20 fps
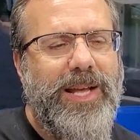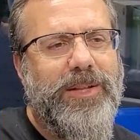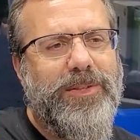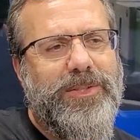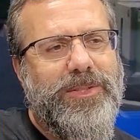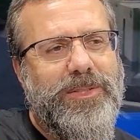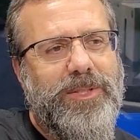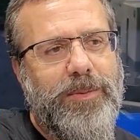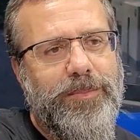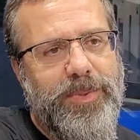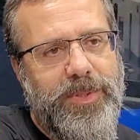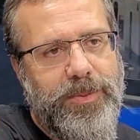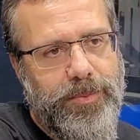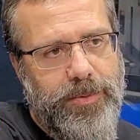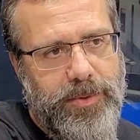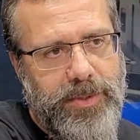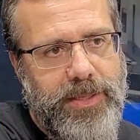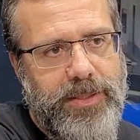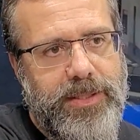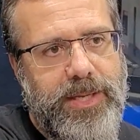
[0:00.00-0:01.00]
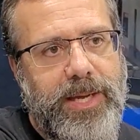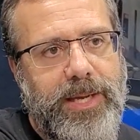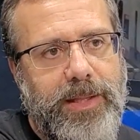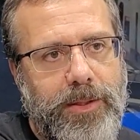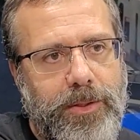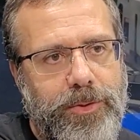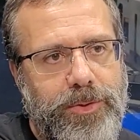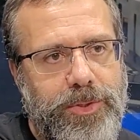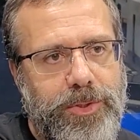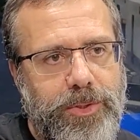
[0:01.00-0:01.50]
Some people liked
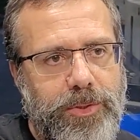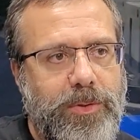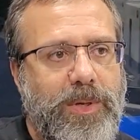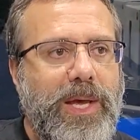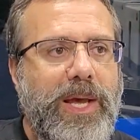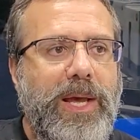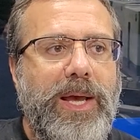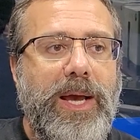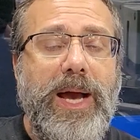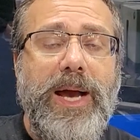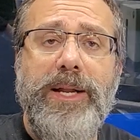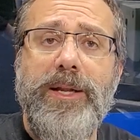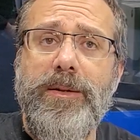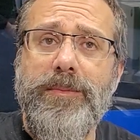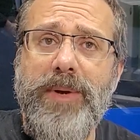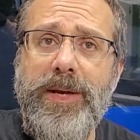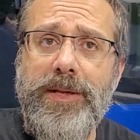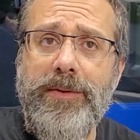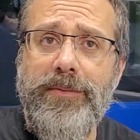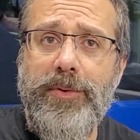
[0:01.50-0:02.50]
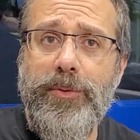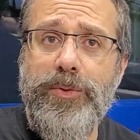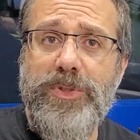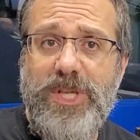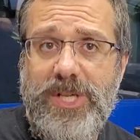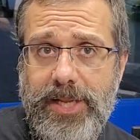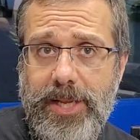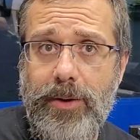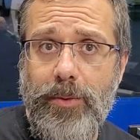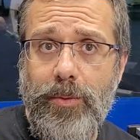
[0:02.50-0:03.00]
Halo 2. I didn't mind if it was
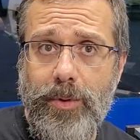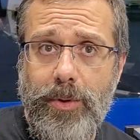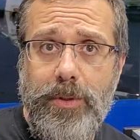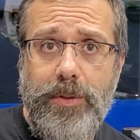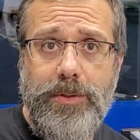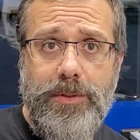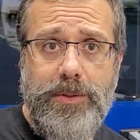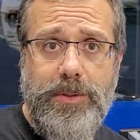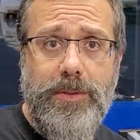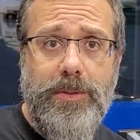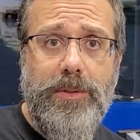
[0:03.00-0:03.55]
networked.